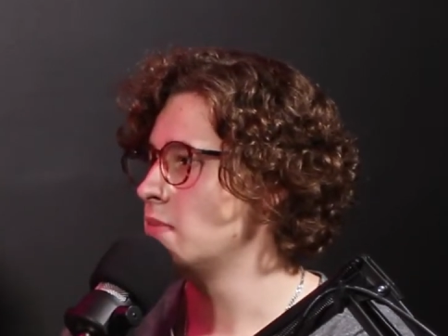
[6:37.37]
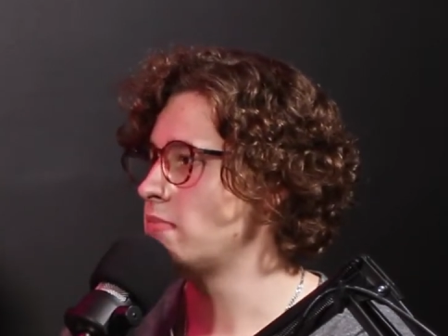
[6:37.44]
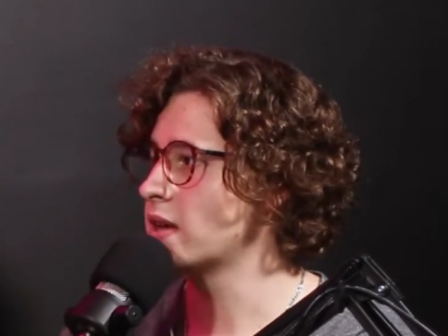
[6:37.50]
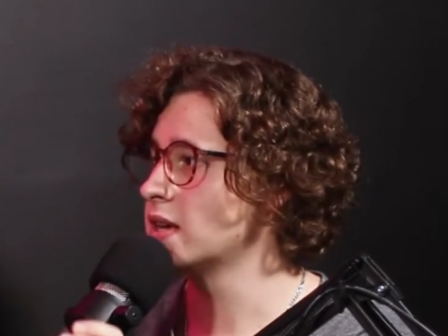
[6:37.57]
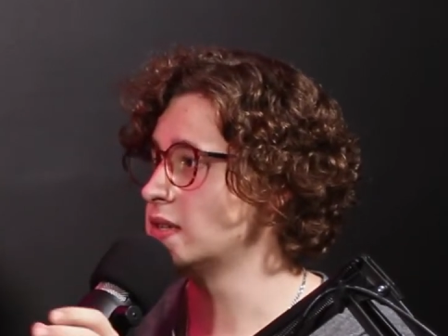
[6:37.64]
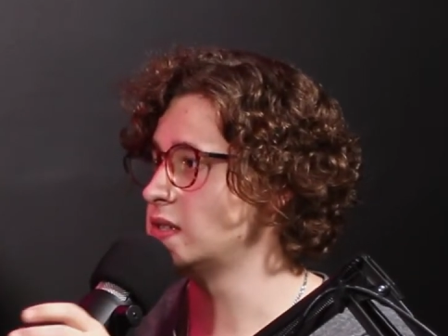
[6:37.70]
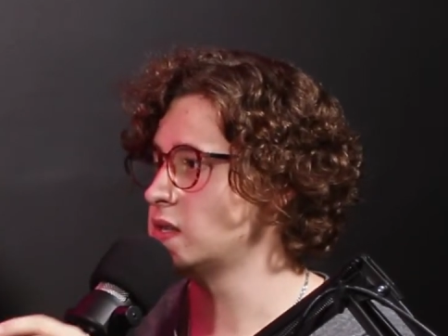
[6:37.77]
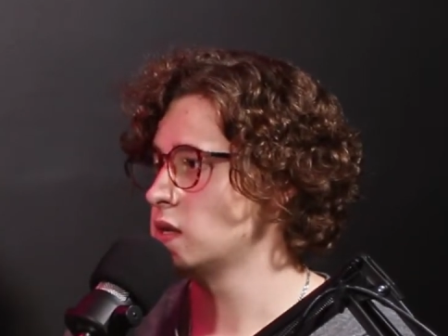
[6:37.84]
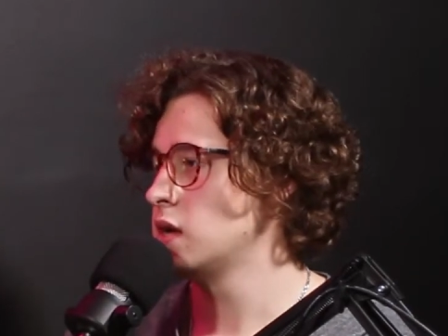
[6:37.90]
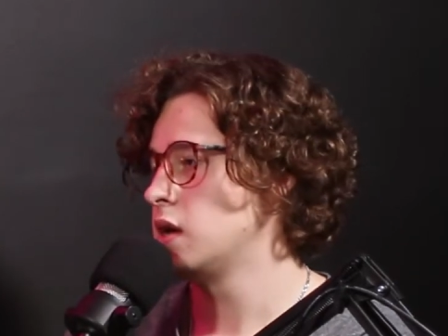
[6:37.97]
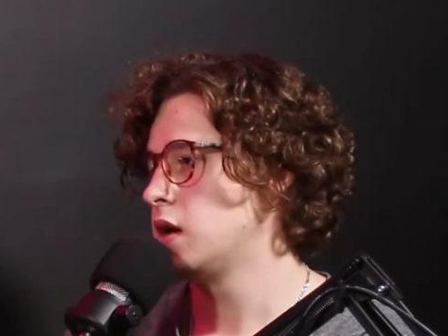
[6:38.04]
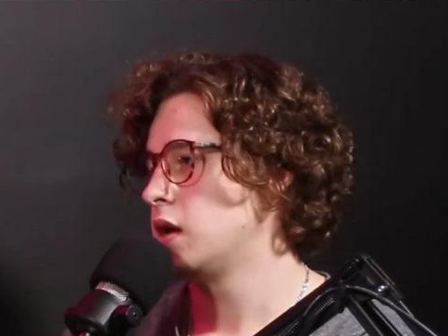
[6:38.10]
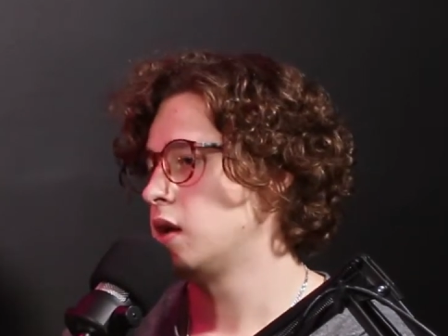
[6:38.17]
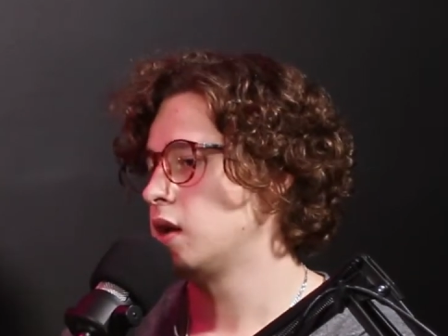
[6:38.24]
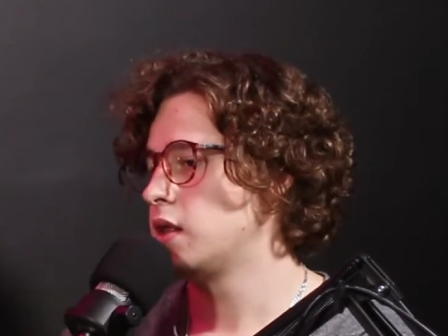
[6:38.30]
because
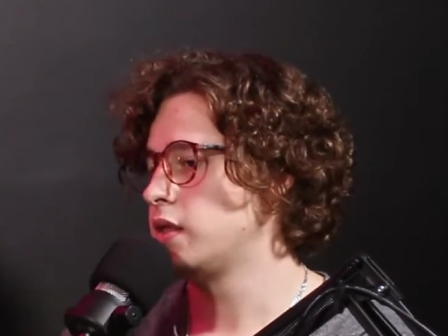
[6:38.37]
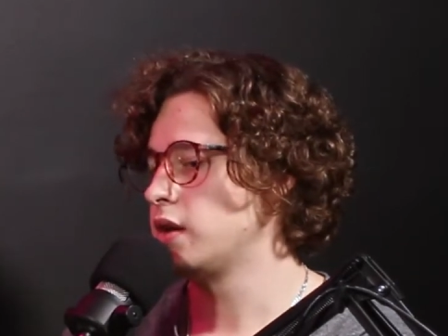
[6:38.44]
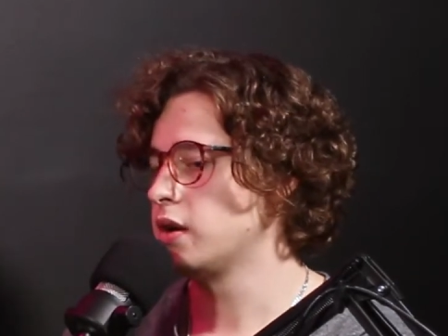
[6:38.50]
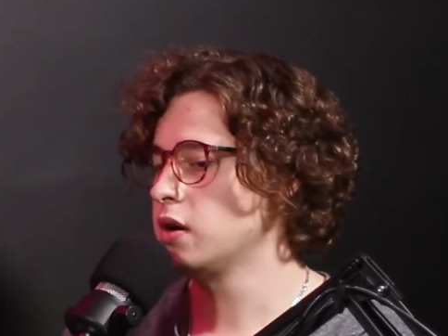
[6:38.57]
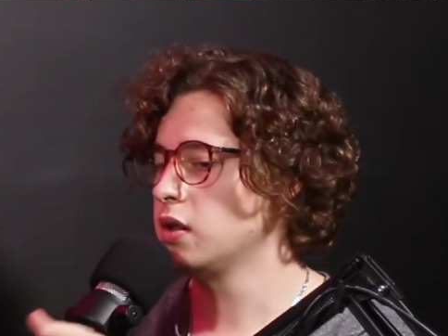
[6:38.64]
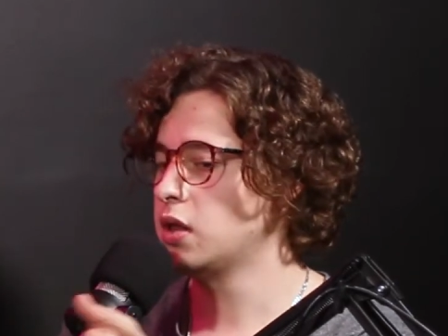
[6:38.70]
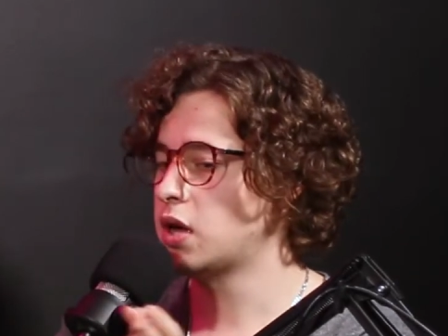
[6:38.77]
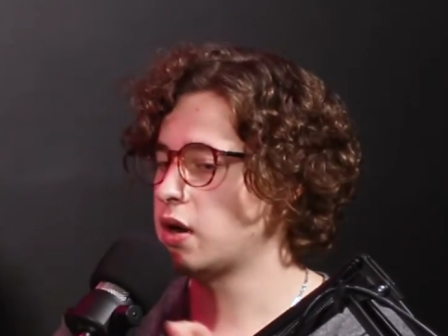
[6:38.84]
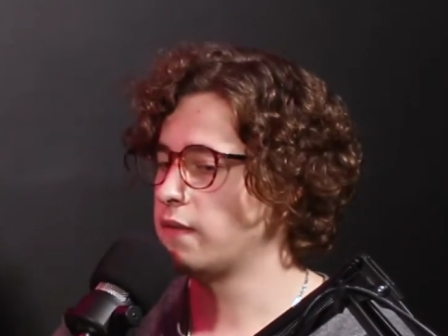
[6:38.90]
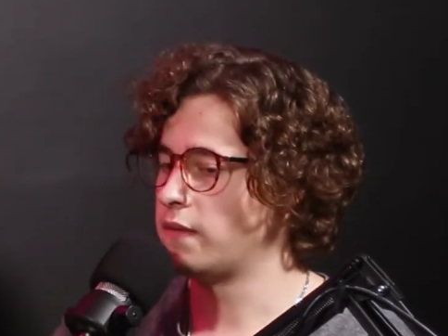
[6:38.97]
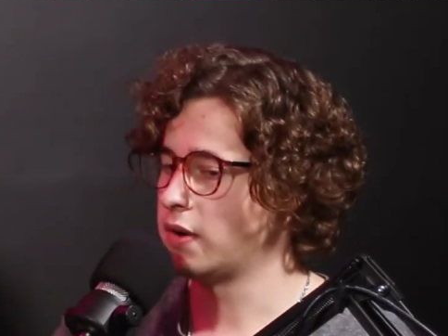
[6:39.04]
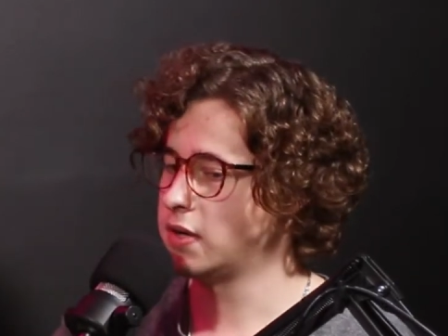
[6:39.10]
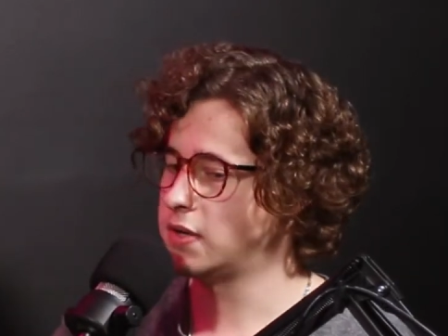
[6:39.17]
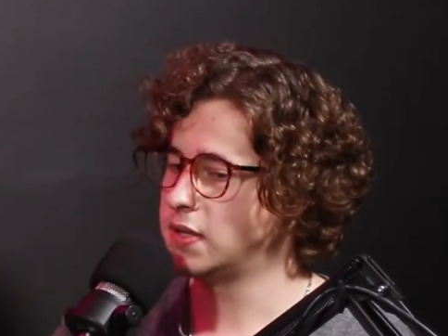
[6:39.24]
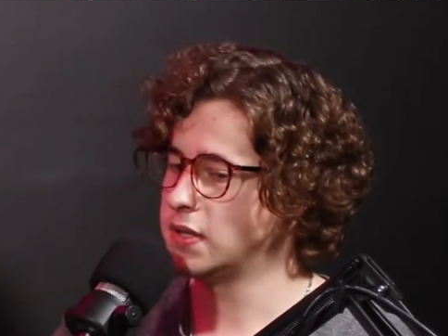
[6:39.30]
there are a lot of
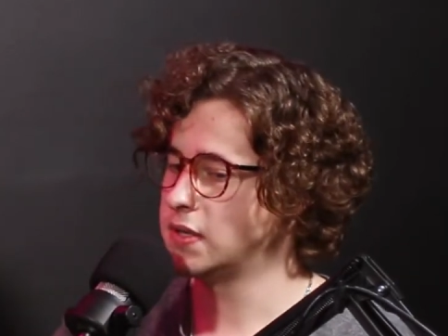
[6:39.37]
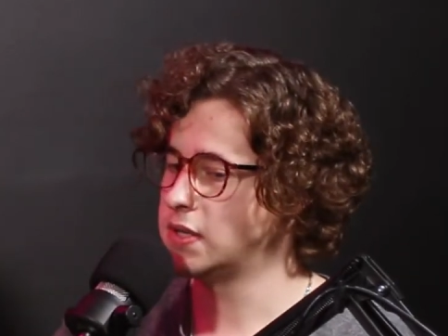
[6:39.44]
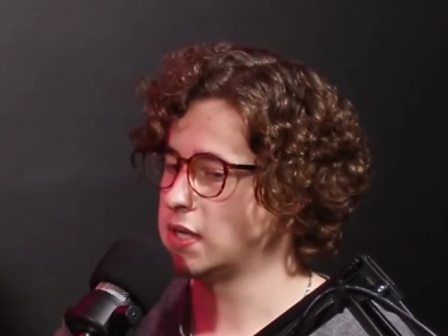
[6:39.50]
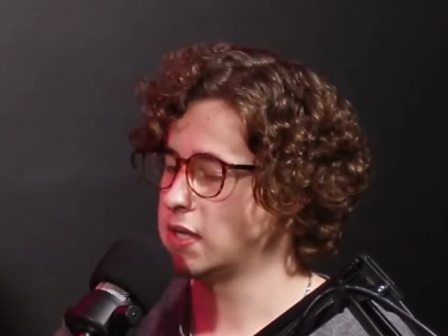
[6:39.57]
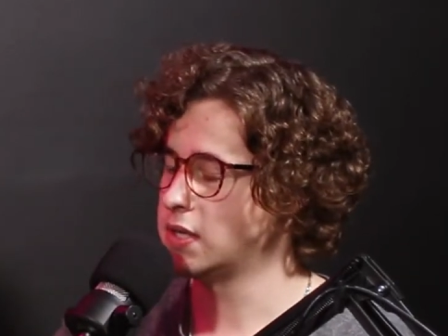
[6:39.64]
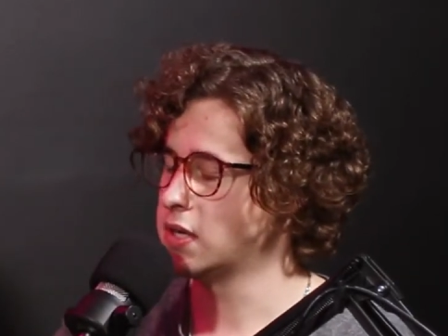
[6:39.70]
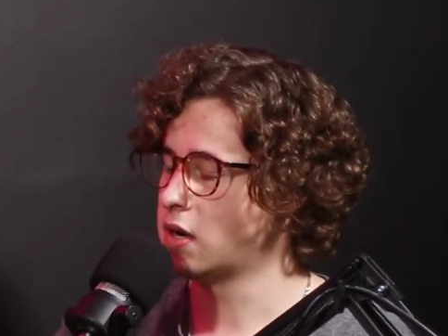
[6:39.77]
verses that